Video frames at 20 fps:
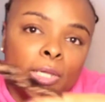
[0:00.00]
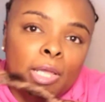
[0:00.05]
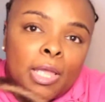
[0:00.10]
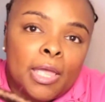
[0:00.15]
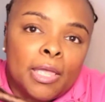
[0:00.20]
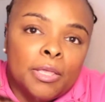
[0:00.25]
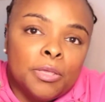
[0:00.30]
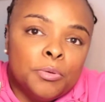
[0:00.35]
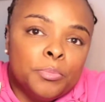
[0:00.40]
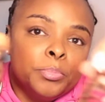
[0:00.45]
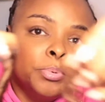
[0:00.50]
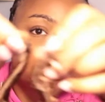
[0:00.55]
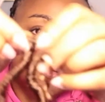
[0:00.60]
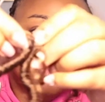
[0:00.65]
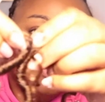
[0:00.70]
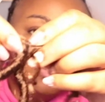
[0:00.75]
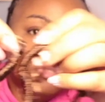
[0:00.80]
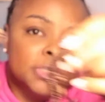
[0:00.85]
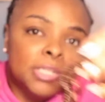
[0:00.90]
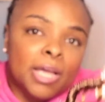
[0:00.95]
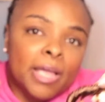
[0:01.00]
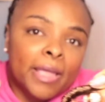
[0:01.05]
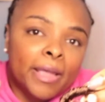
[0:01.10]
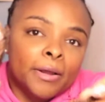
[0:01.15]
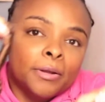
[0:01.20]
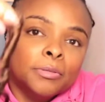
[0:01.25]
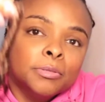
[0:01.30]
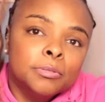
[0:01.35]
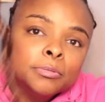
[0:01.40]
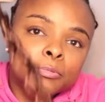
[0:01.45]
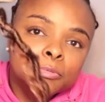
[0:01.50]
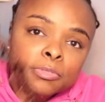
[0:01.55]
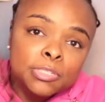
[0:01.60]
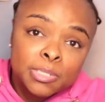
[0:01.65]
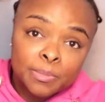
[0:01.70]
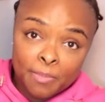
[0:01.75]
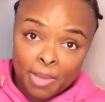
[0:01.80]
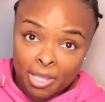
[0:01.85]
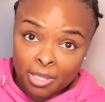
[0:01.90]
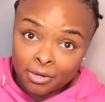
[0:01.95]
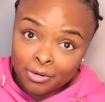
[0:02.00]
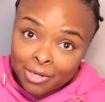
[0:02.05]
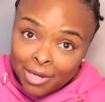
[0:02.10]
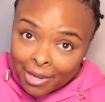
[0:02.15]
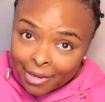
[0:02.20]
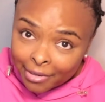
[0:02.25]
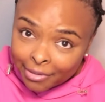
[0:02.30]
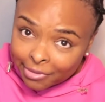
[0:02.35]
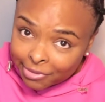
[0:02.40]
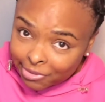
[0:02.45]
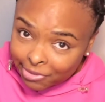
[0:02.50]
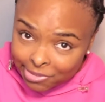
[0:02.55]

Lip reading: and you pull the hair through to make your knot. And